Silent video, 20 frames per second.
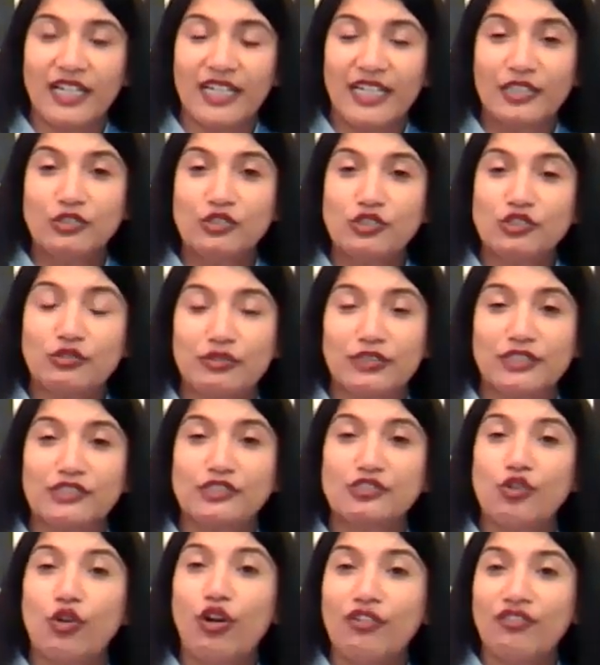
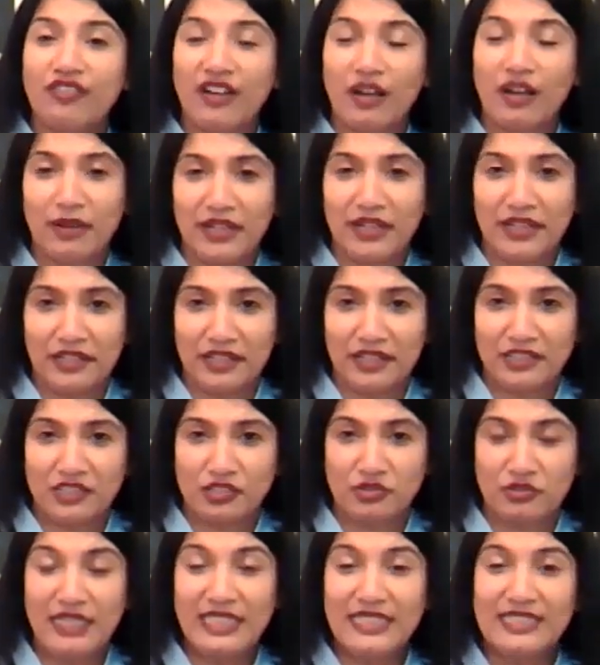insurance or pharma
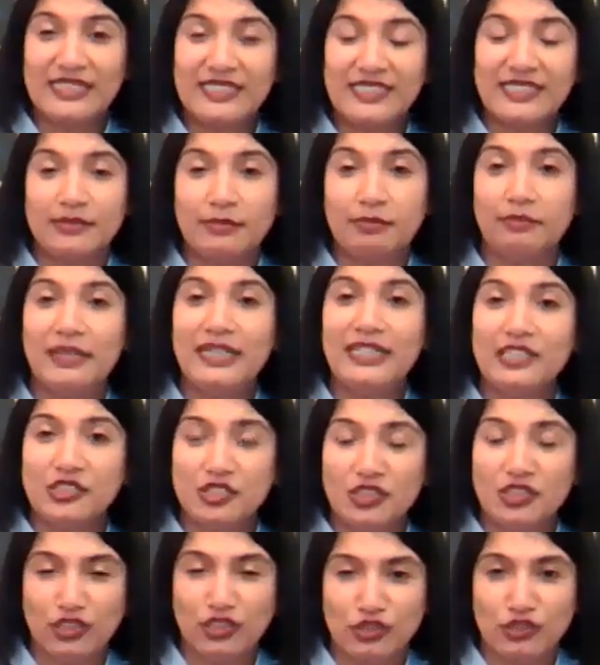industry. It's
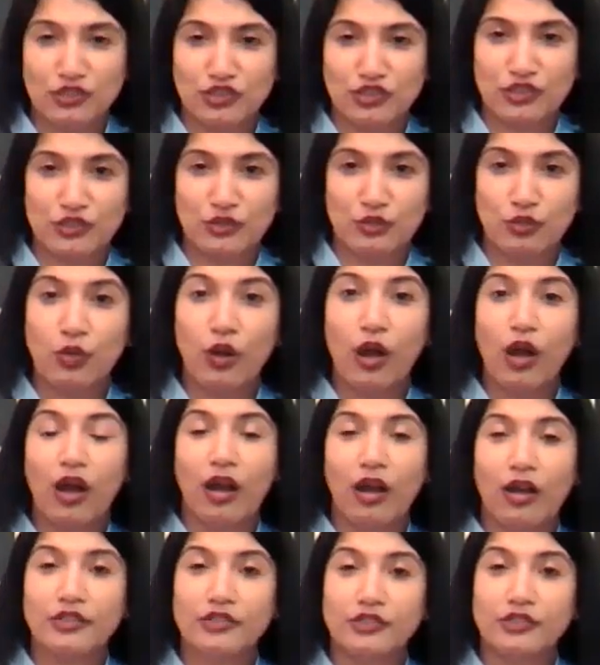patients who
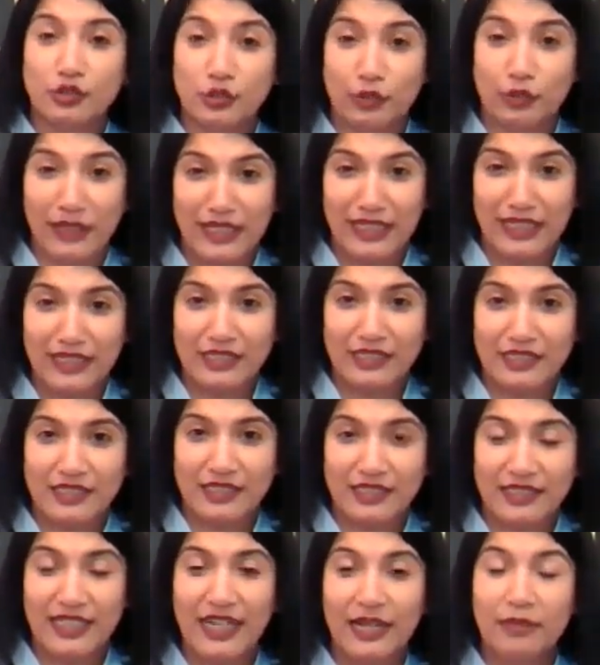are doing it.
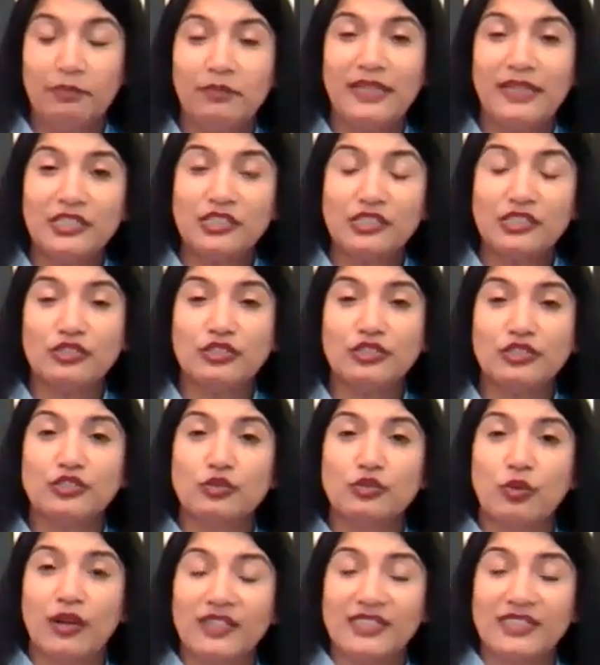There are patients
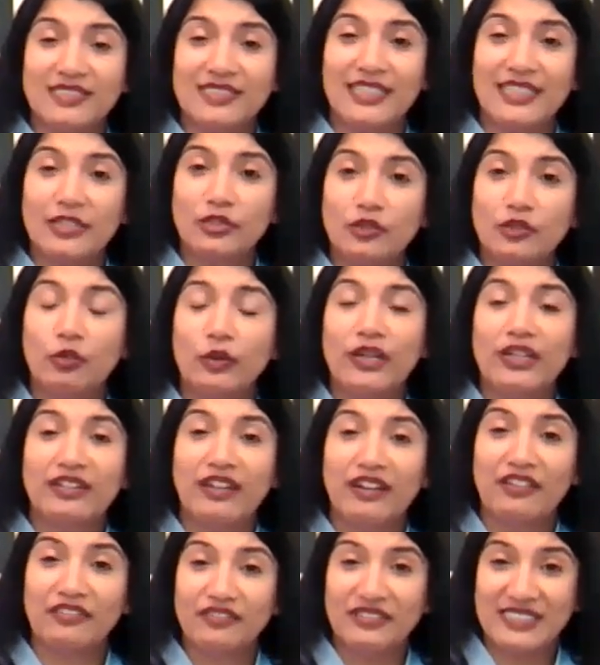who are saying, no,
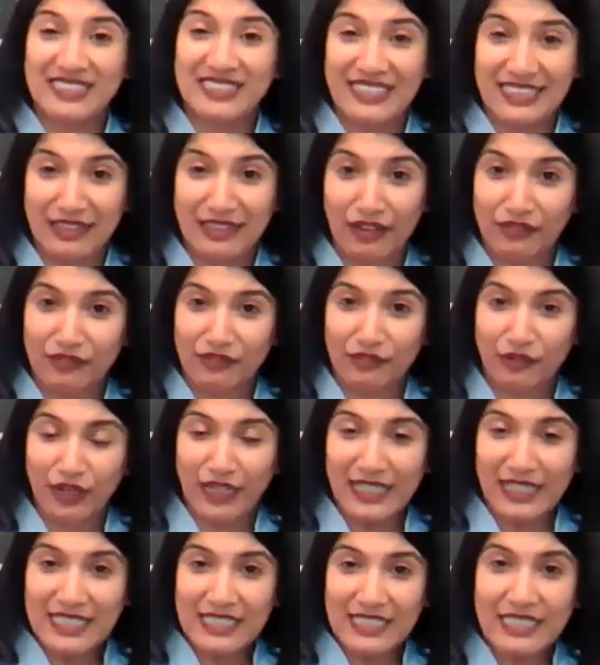enough is enough,
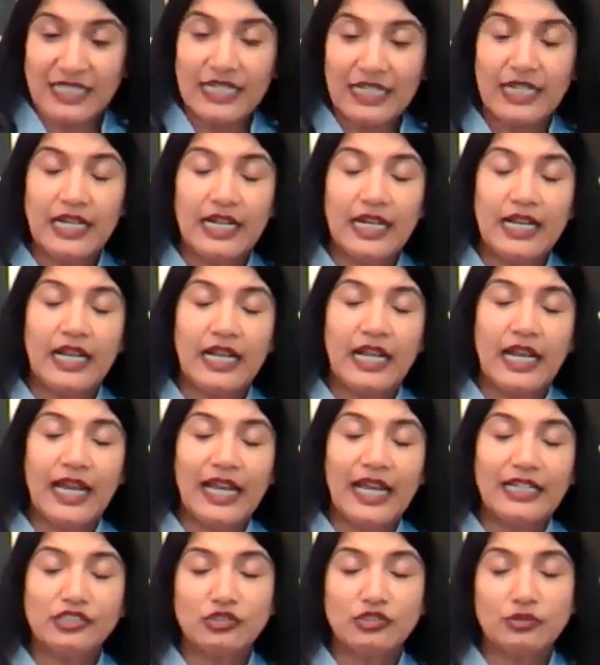right?
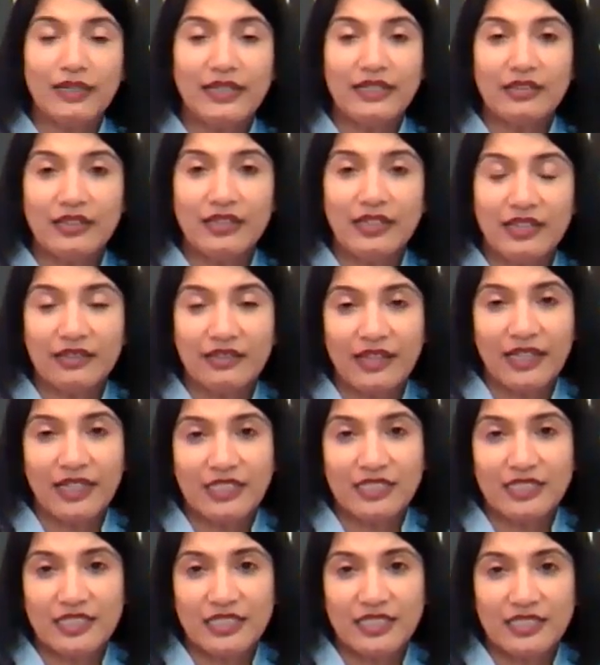And so I think
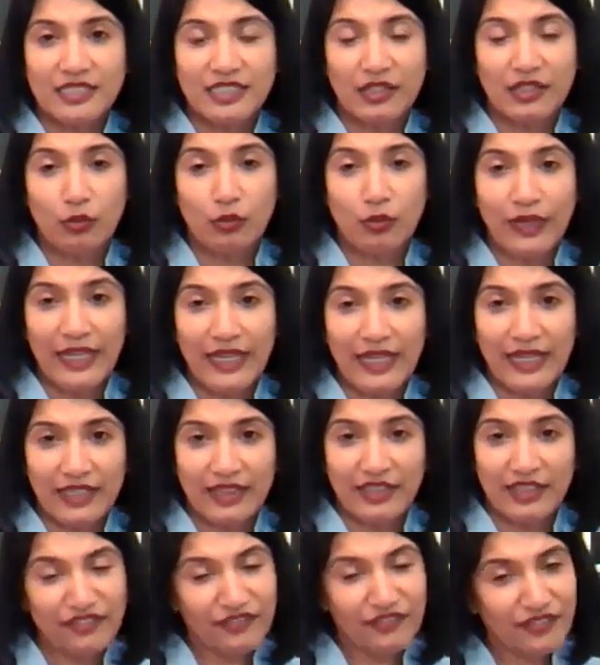that
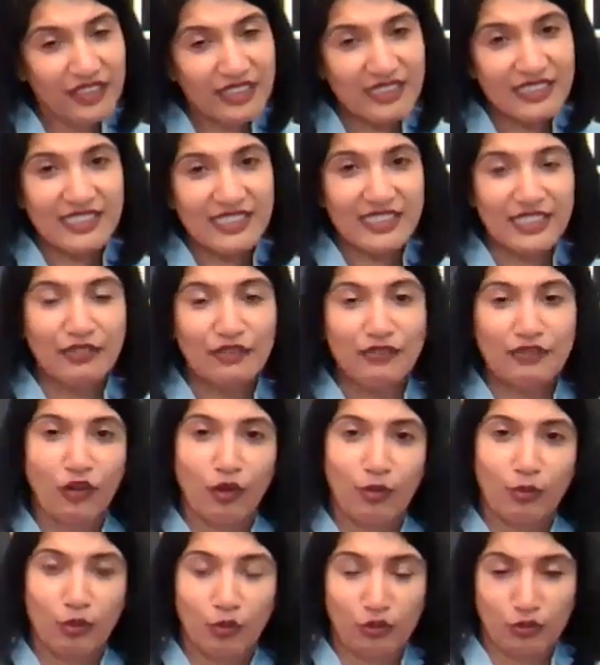the first and
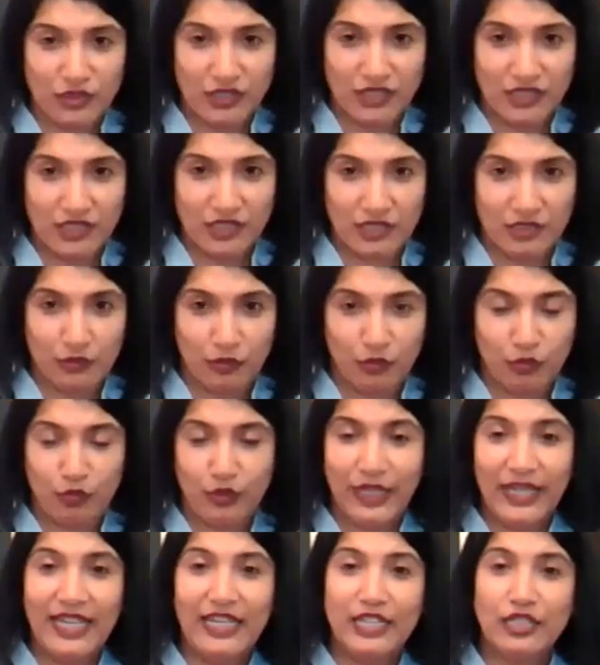foremost
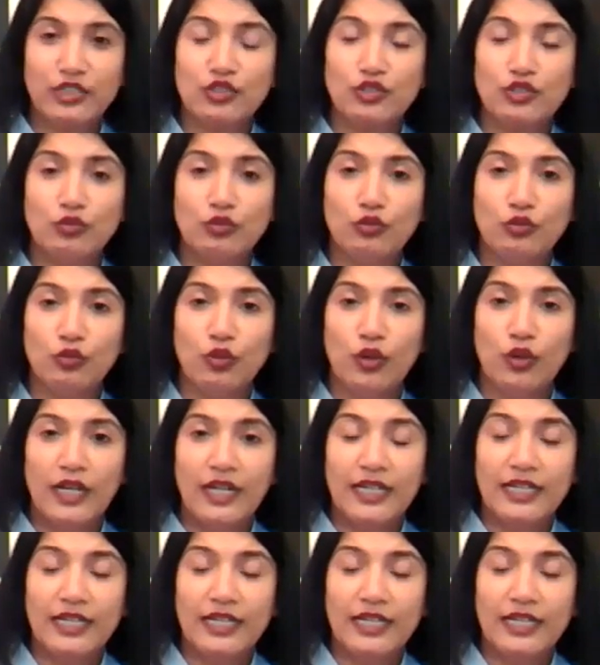way to